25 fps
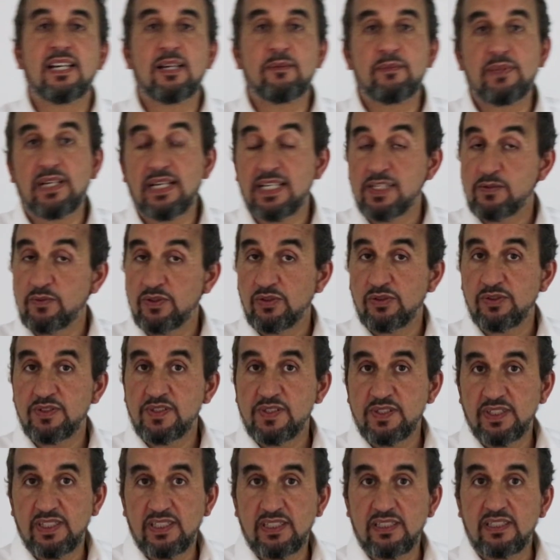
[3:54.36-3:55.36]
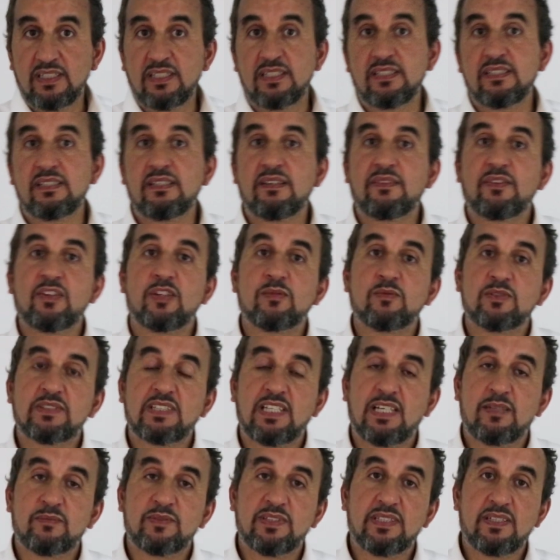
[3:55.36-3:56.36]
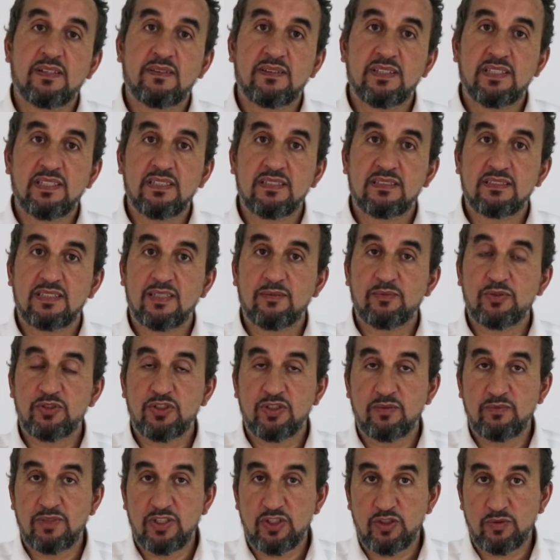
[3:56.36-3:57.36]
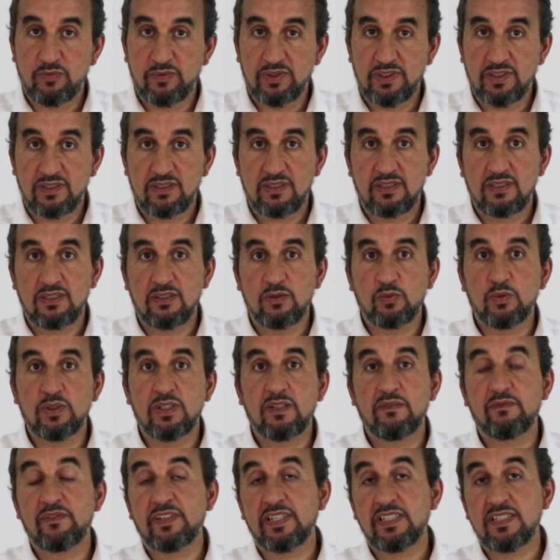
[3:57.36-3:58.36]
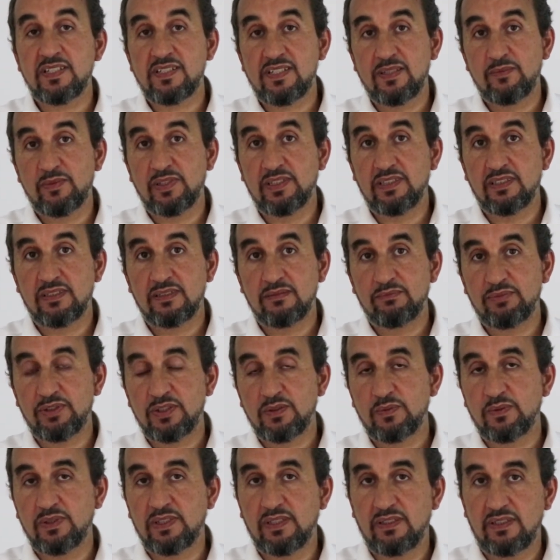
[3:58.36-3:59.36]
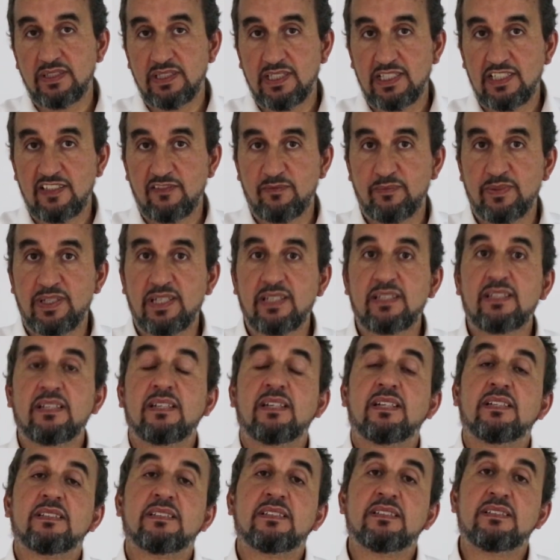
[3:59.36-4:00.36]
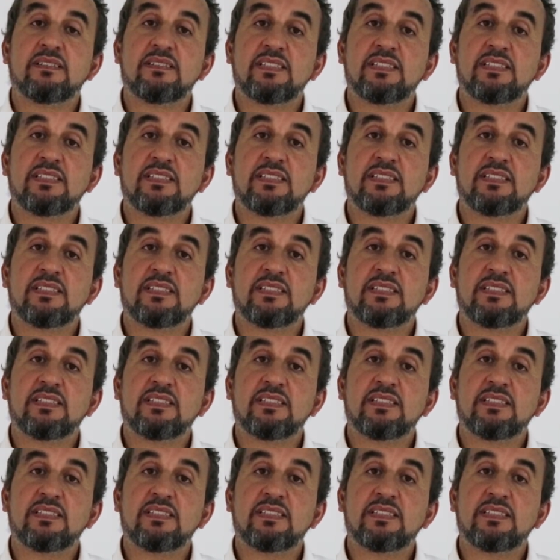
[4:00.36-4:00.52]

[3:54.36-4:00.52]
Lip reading: As we could see in the thermal camera, the temperature measurement were very similar between the LFPAK and the